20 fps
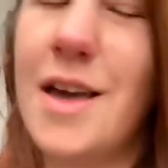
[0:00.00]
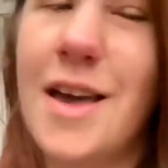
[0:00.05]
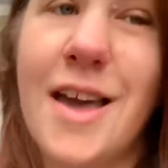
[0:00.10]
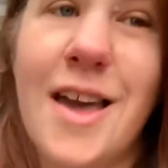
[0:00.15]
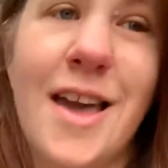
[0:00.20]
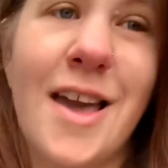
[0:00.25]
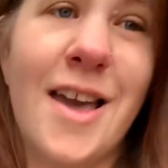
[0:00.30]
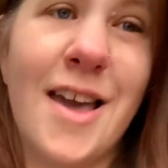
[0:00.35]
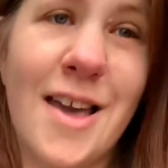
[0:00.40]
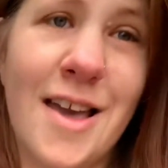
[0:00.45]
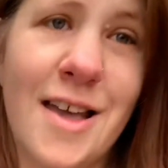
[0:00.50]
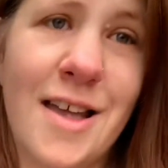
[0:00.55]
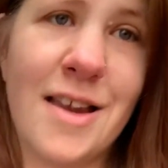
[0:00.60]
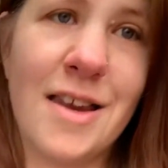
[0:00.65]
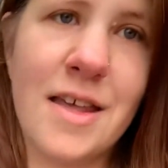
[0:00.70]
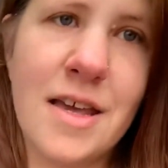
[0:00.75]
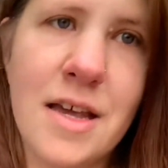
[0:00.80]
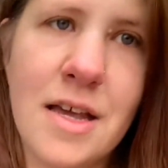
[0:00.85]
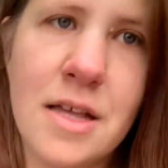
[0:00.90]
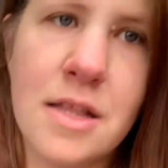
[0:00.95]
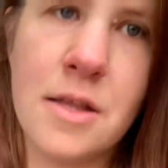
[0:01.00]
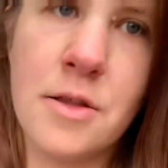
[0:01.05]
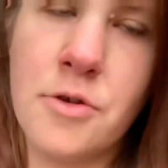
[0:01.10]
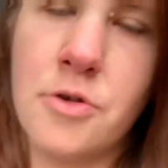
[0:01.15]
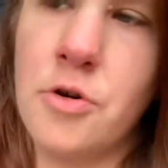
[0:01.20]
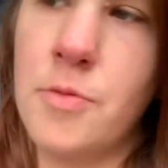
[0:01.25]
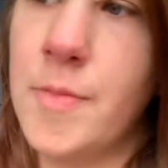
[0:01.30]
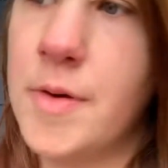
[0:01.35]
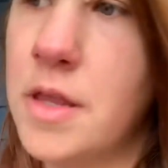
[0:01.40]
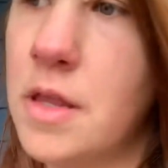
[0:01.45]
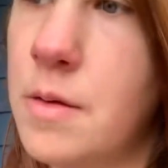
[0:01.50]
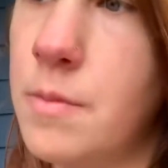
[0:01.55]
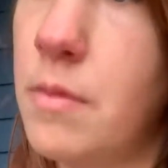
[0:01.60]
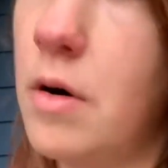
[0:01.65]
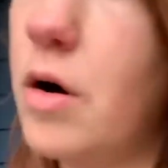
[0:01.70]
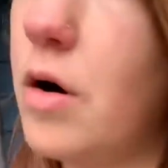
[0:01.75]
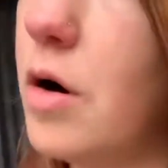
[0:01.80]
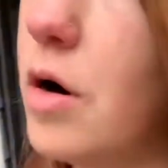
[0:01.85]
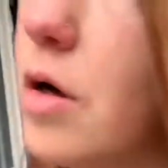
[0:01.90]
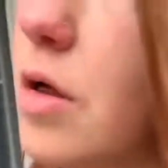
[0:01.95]
And since I'm gonna be at the
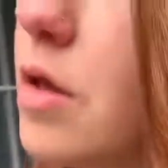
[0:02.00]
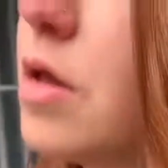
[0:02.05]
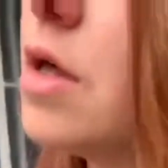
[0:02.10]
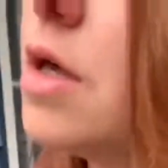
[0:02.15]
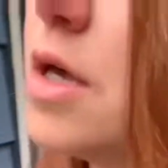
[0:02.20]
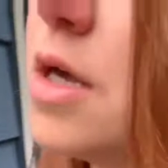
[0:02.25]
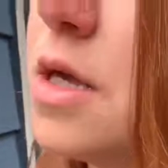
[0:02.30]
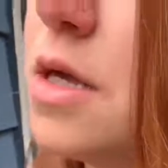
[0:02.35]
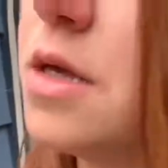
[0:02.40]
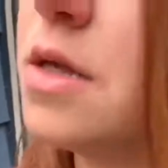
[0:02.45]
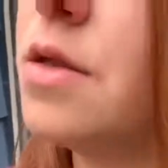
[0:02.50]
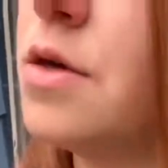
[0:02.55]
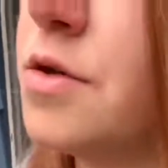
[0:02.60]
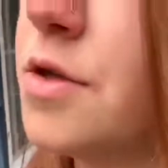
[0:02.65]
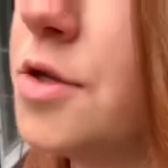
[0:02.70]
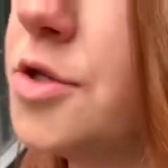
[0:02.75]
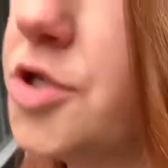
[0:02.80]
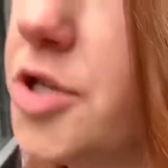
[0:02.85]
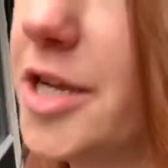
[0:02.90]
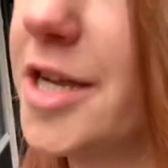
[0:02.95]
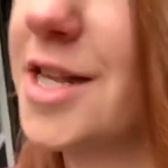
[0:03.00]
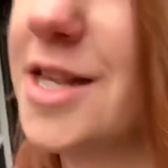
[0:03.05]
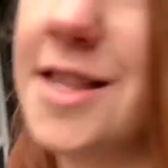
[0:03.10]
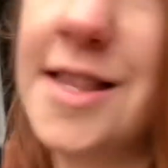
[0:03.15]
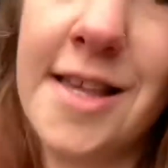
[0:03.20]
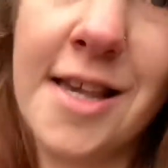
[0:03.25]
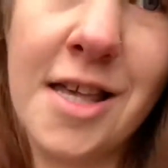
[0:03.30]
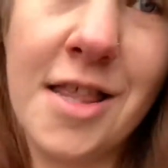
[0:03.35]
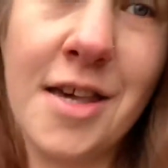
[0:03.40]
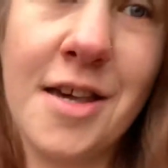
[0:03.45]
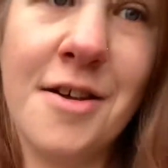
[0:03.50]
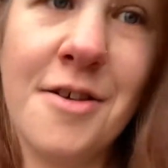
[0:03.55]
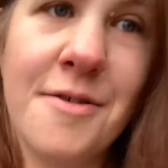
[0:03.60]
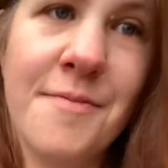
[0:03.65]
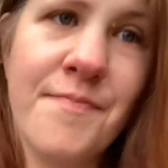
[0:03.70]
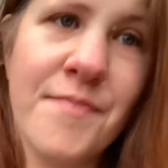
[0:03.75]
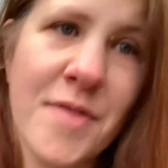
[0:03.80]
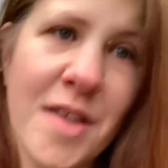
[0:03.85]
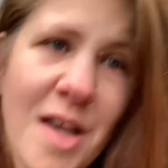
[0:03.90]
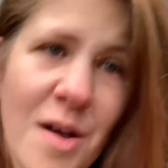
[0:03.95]
mall, there's a GNC there.
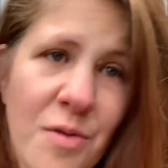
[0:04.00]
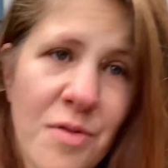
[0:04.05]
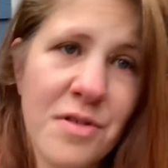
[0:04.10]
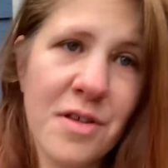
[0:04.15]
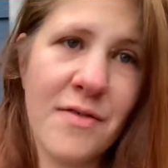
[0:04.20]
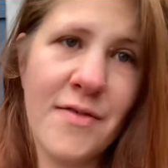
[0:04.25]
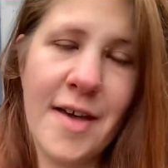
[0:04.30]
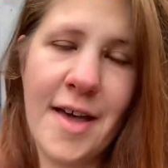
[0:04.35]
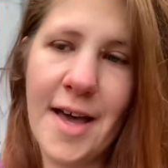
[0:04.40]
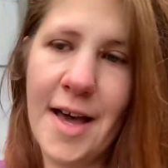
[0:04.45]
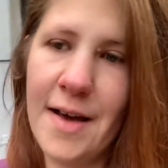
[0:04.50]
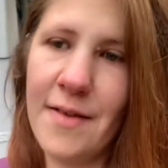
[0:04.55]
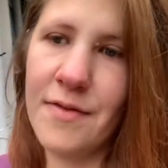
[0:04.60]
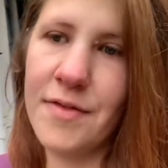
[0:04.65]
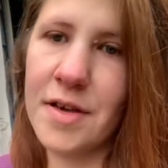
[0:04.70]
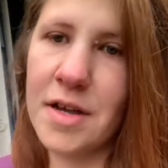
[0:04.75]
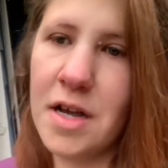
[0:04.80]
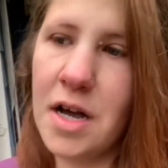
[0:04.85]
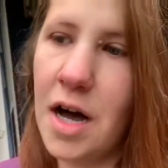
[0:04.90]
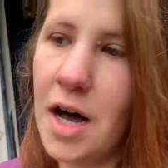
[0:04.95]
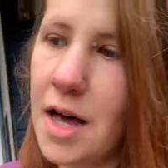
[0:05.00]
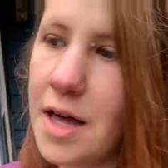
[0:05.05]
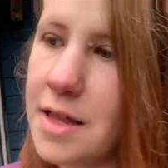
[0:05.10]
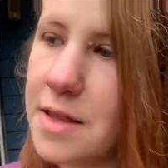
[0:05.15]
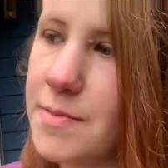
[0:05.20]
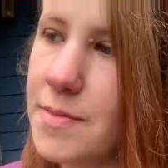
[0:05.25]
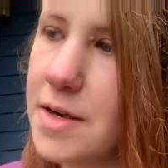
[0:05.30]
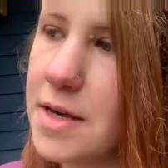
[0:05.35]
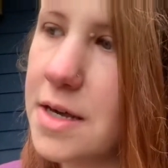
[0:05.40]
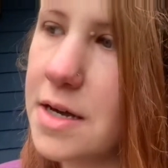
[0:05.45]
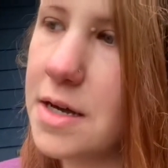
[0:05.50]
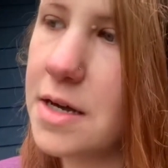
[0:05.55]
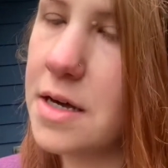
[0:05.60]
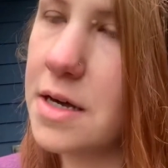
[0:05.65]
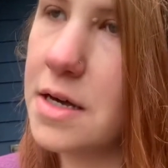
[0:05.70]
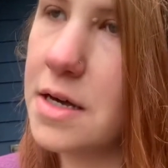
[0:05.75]
I want to see if they have the Cosmic